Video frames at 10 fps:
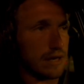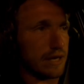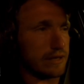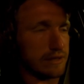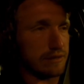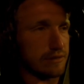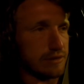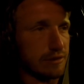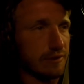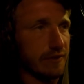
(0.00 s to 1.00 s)
I still
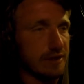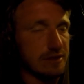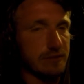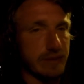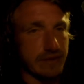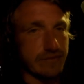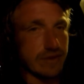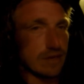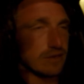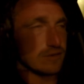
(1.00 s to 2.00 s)
surf, I still make
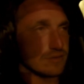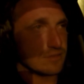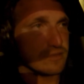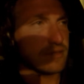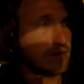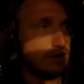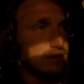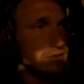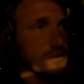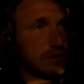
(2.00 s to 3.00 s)
videos.
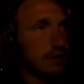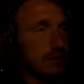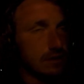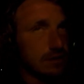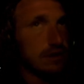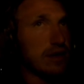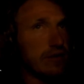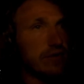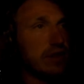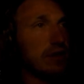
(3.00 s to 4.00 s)

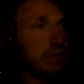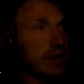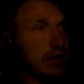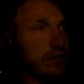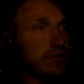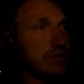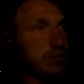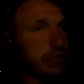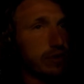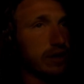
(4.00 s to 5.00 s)
Everything in my life is
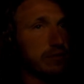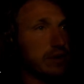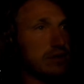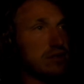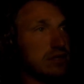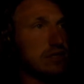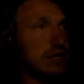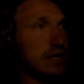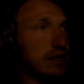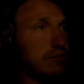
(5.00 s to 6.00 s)
pretty much the
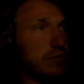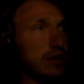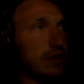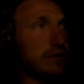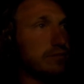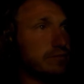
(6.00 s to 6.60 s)
same, but